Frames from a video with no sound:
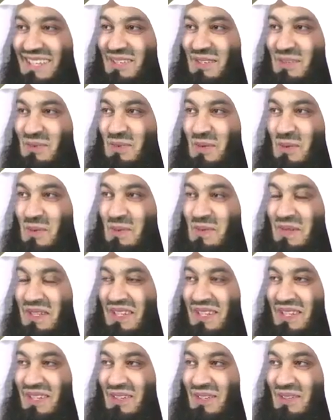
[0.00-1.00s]
I think you
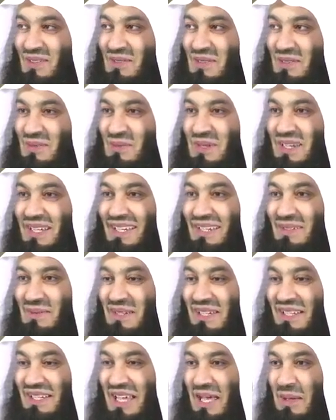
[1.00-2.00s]
probably hear of it
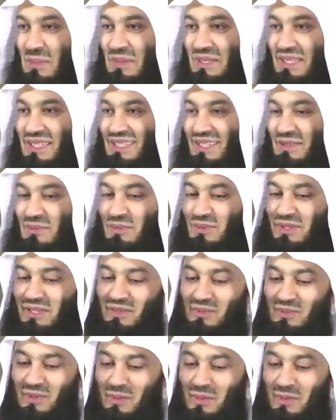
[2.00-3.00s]
when it happens.
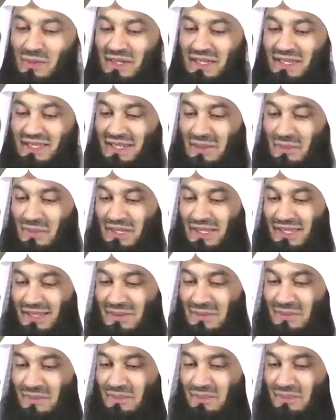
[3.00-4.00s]
It's probably
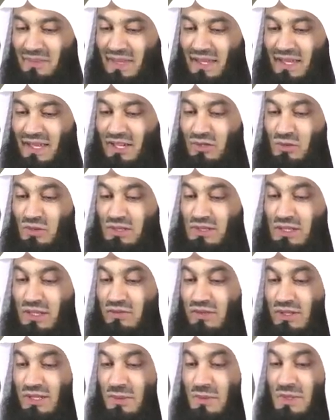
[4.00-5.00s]
something, it
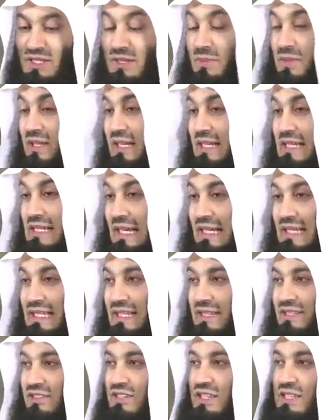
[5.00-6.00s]
will definitely be something
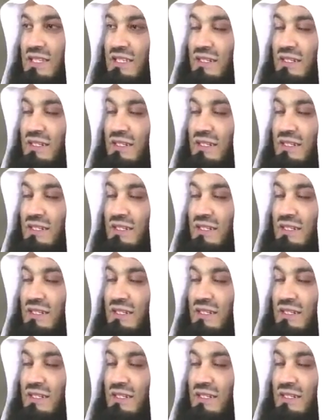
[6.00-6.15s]
exciting.